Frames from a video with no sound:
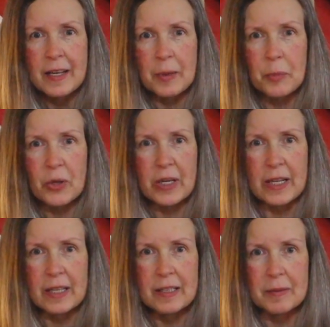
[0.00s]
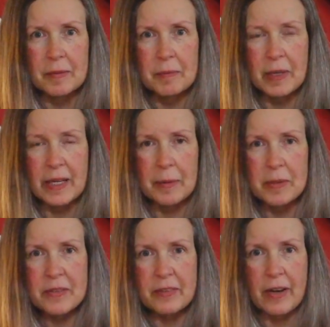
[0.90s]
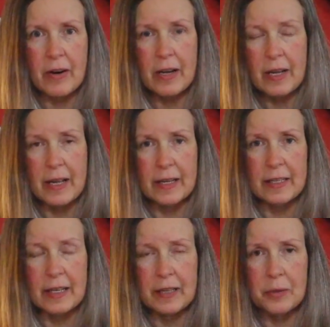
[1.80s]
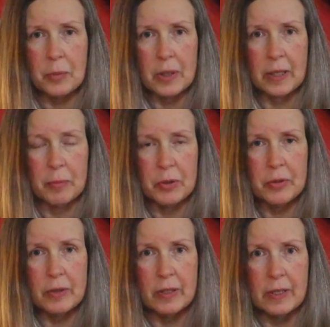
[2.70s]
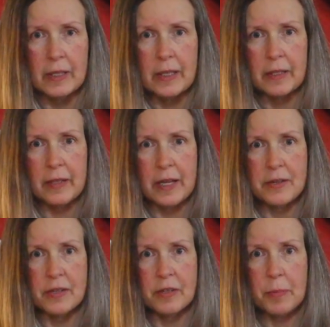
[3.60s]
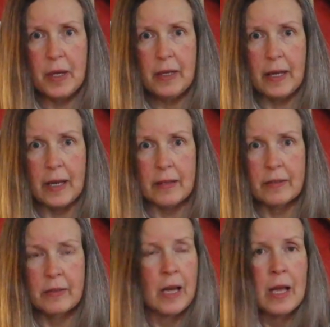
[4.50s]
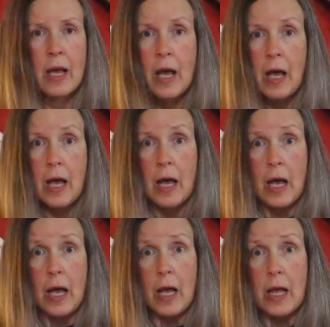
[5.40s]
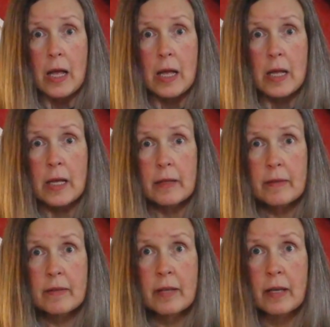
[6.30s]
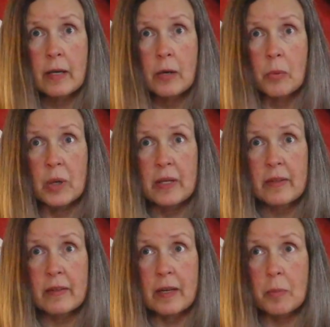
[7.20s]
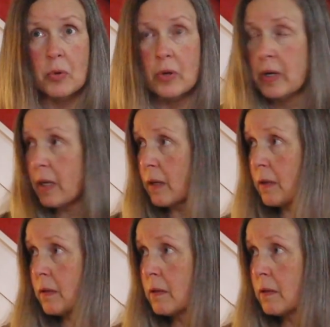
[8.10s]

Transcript: Good morning. My name is Sarah and I'd like to welcome you to the Knitting in Tangents podcast. It's Wednesday morning,